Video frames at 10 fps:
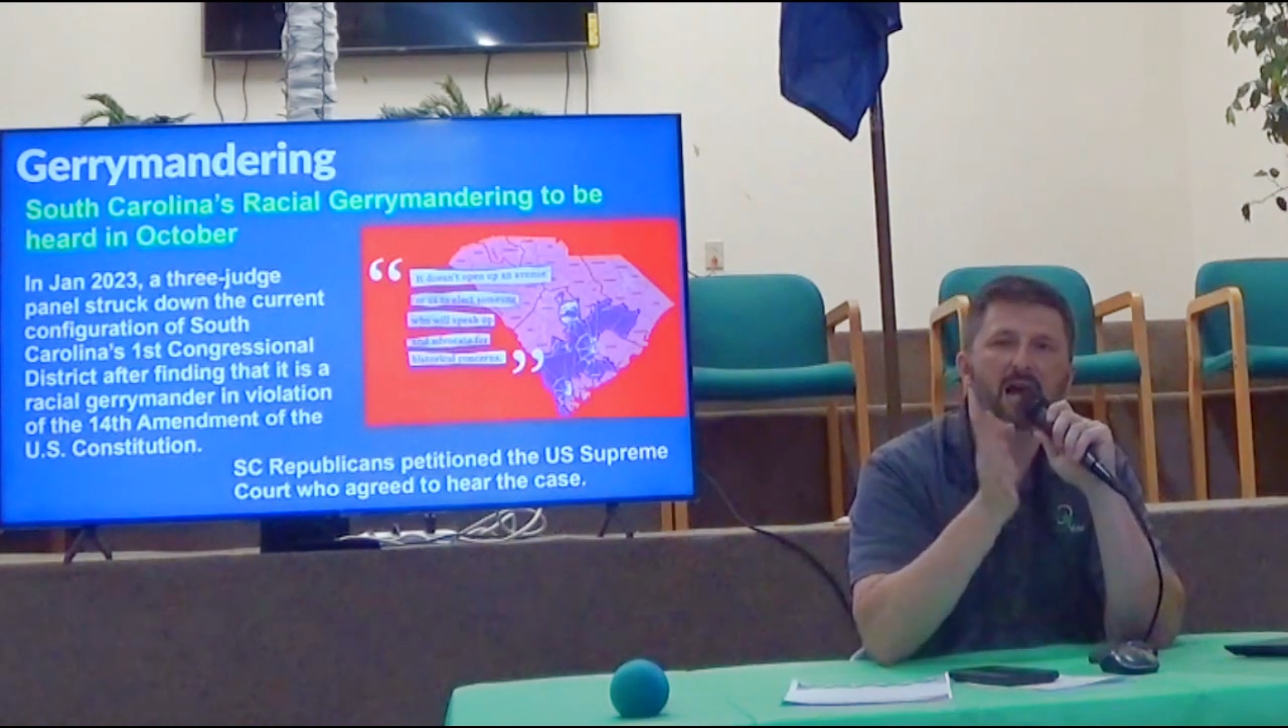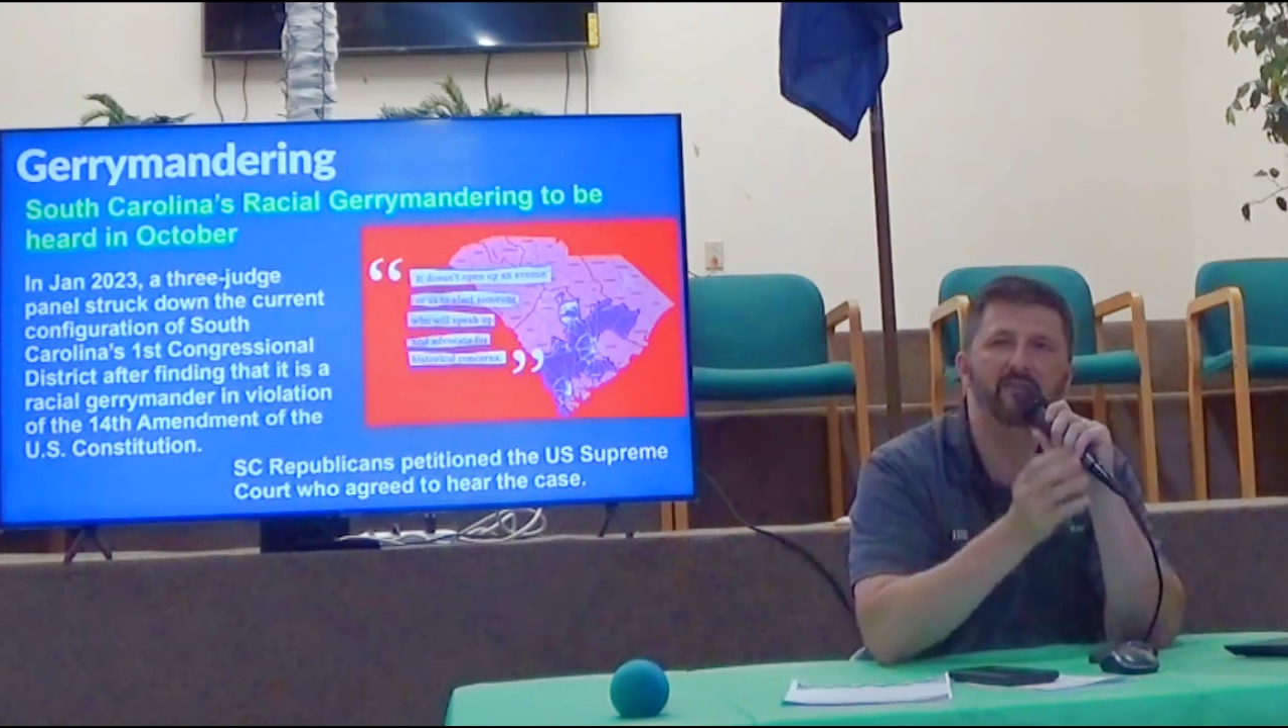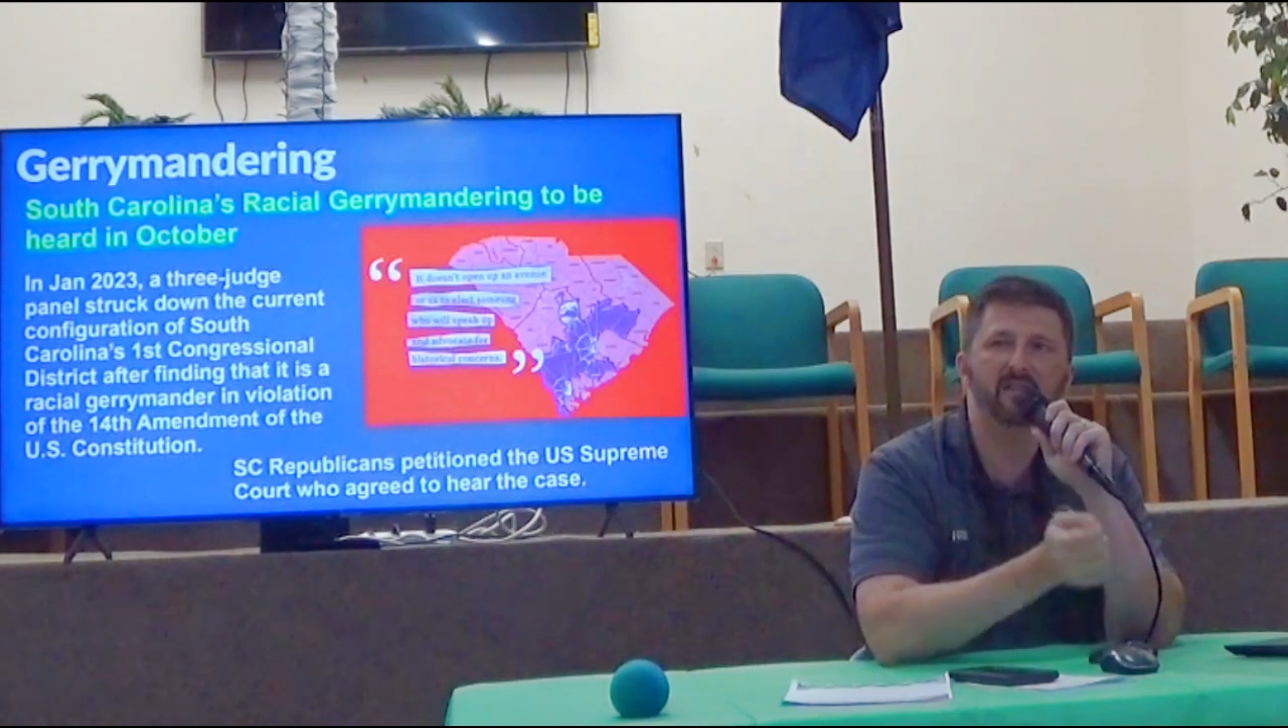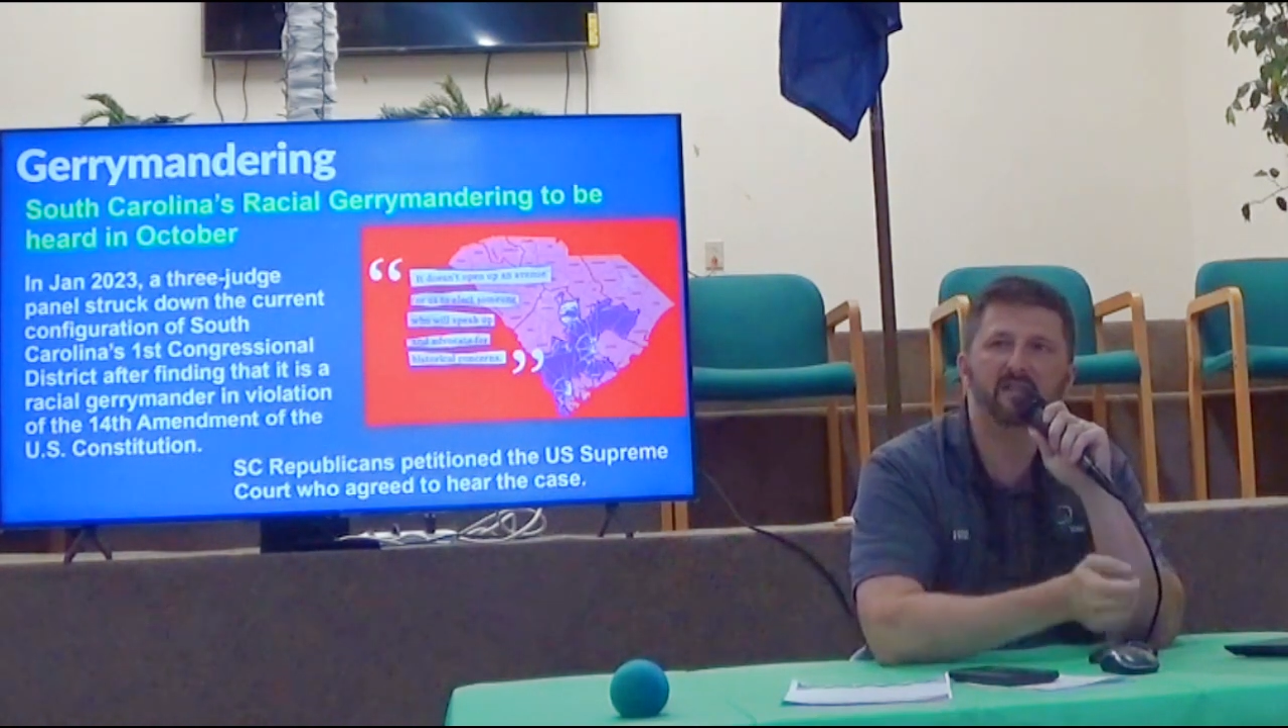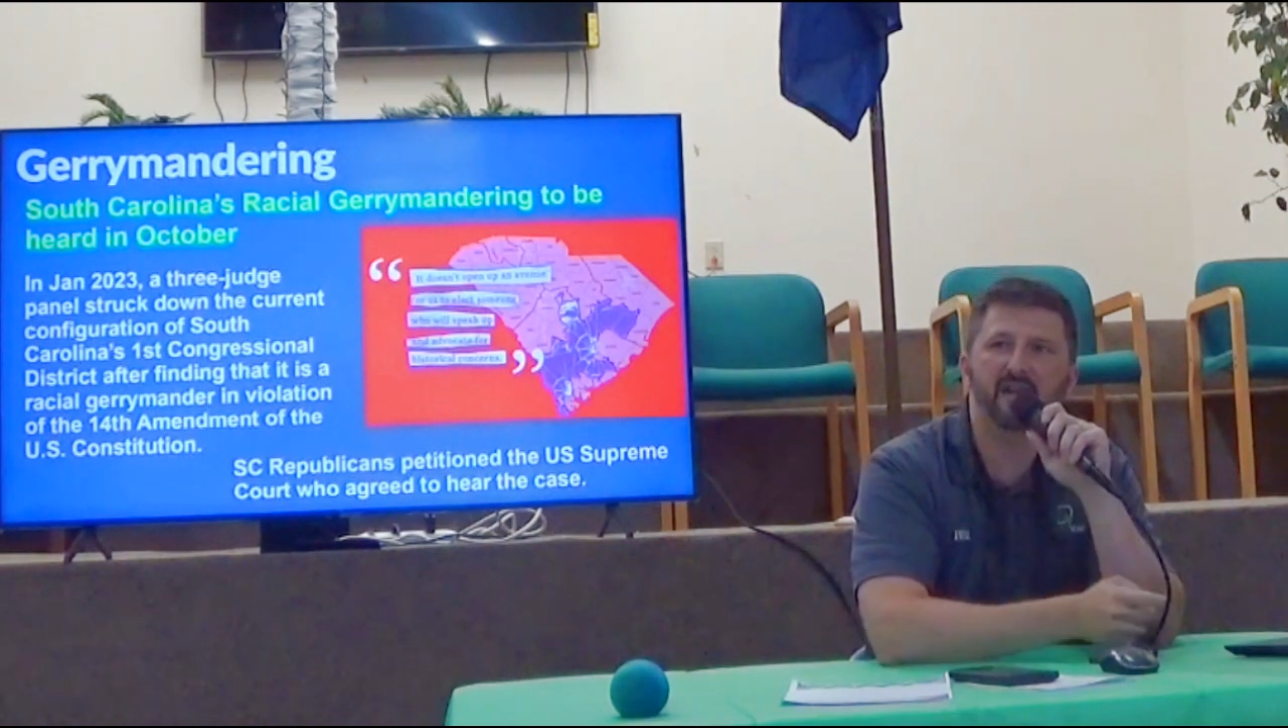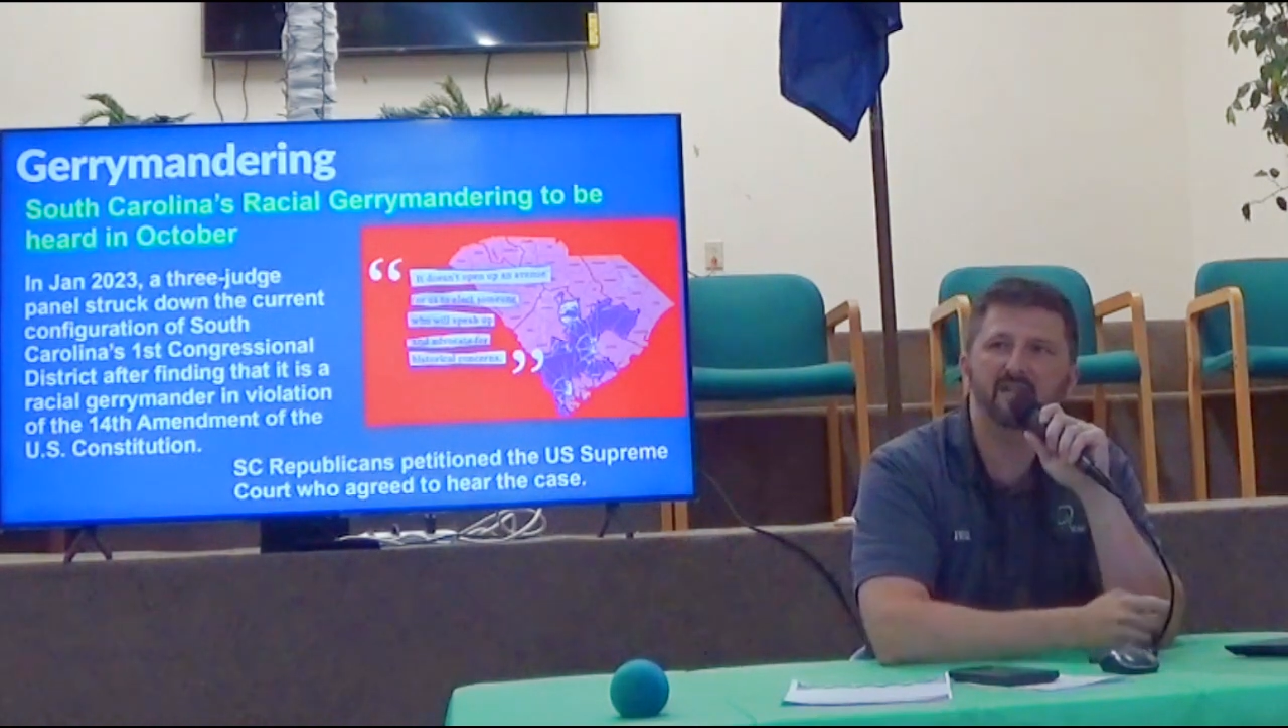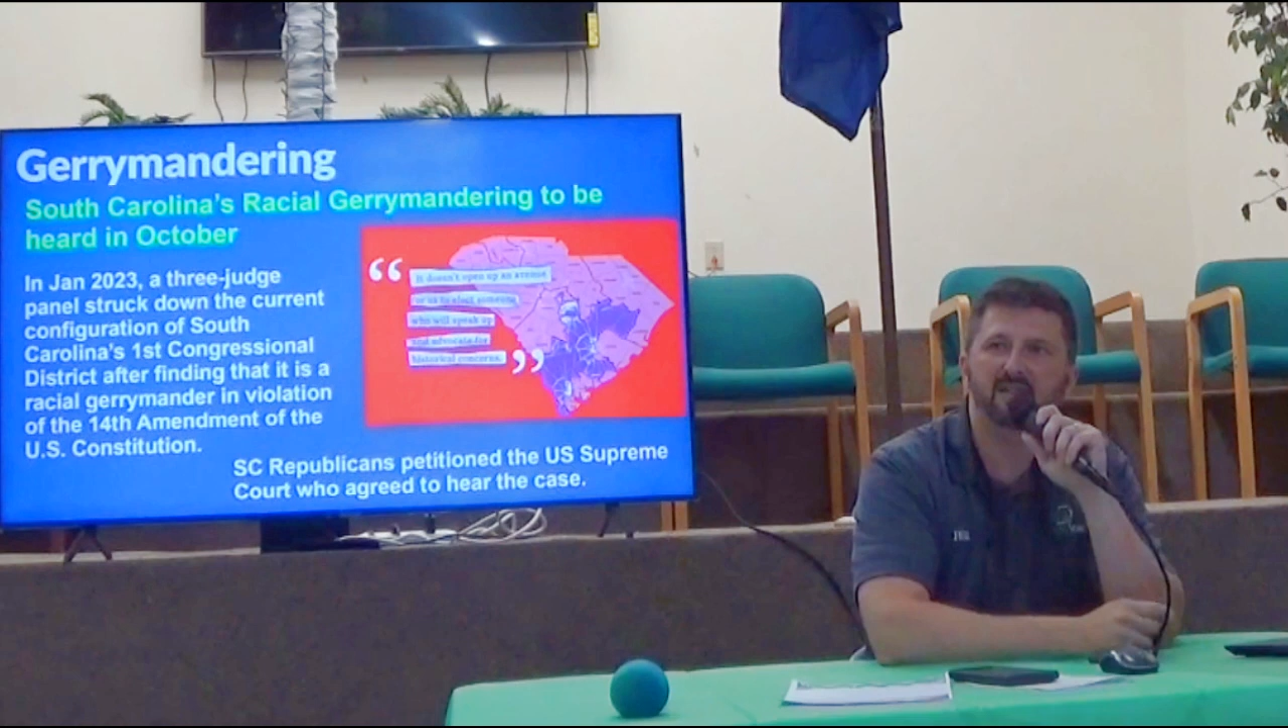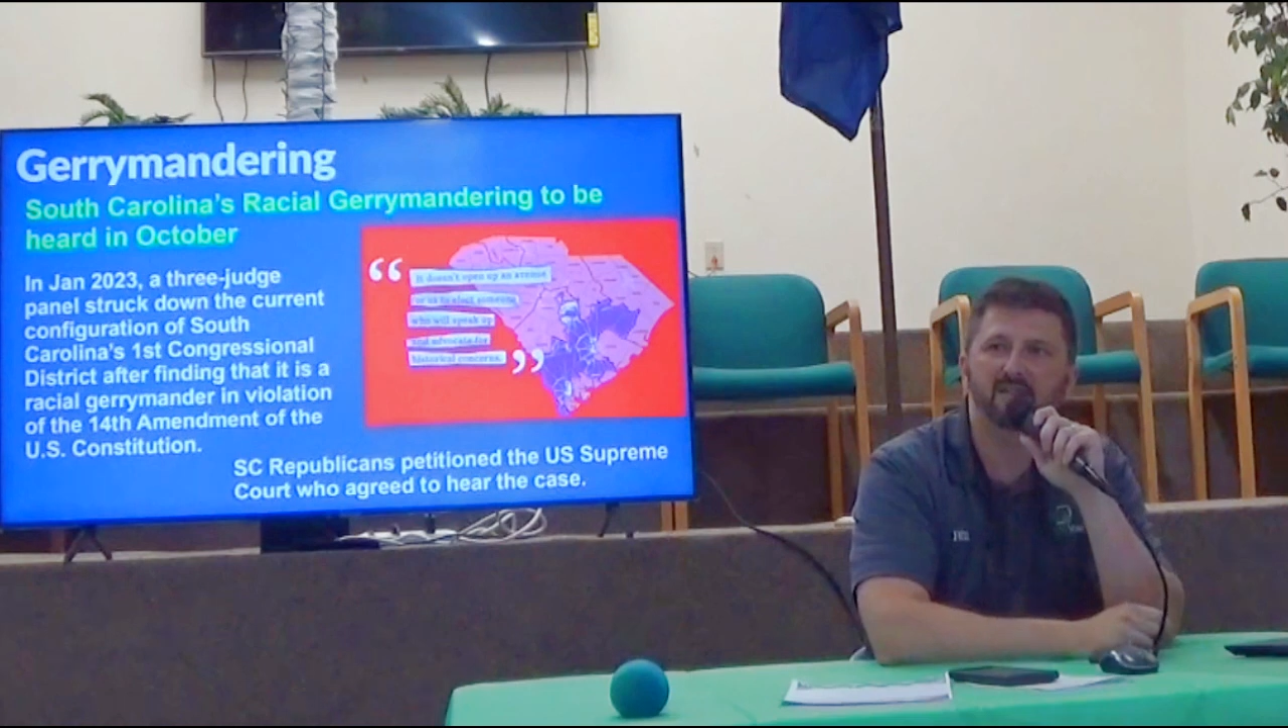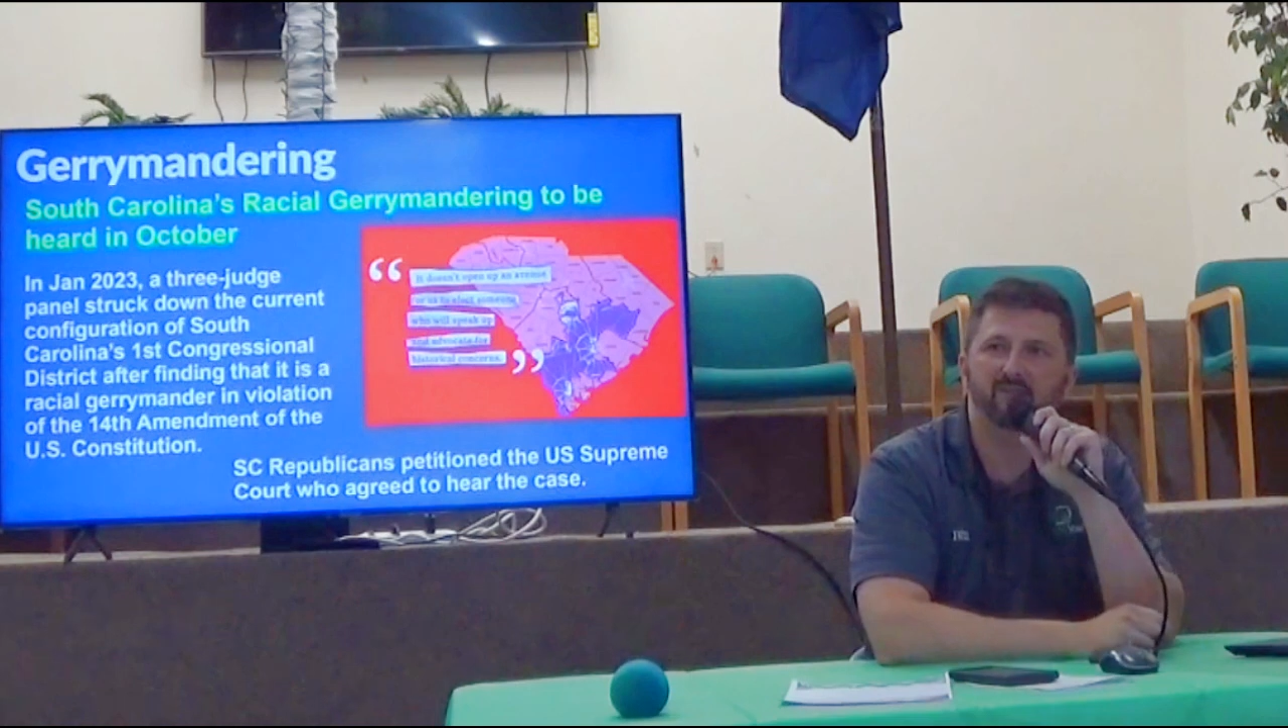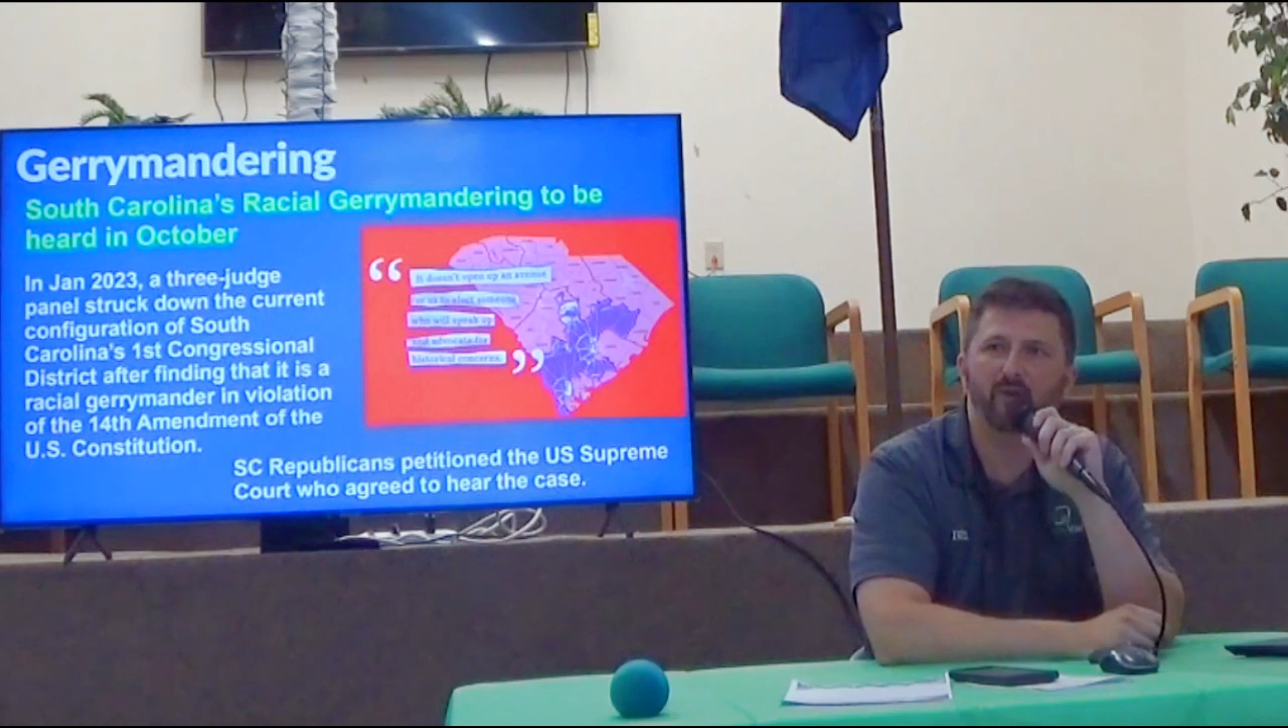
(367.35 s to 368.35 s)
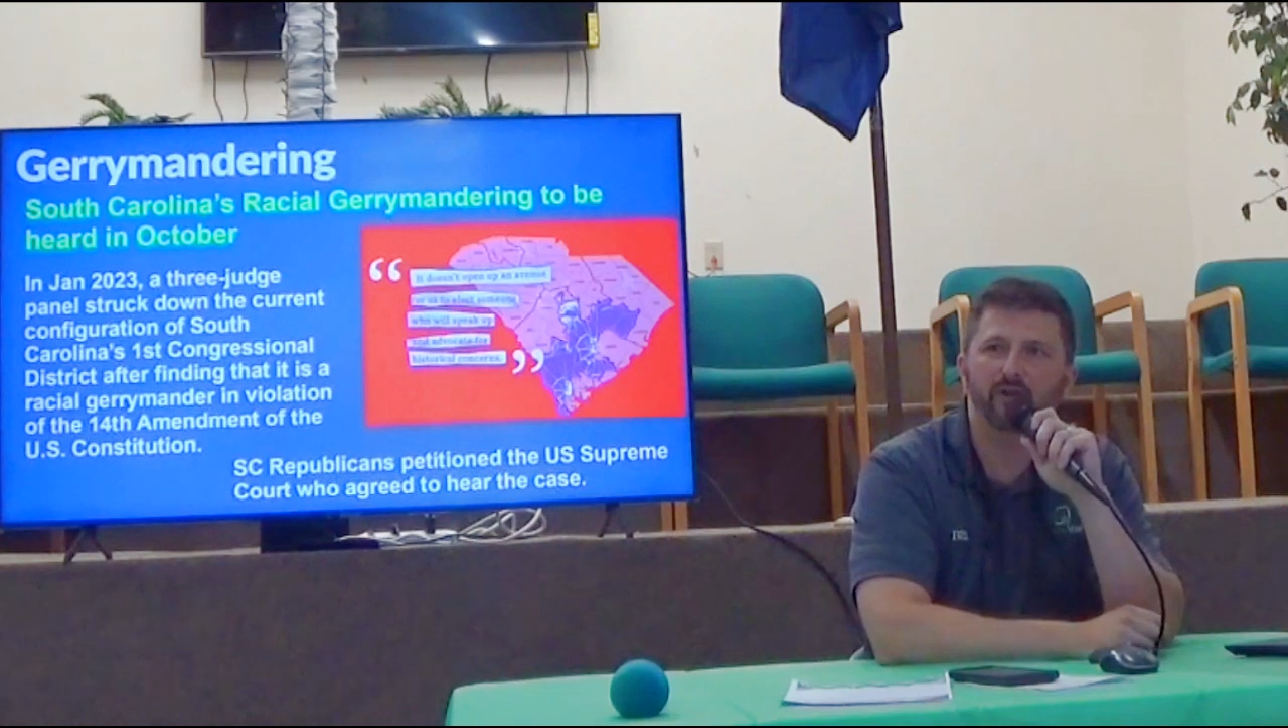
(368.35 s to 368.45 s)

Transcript: obvious cases of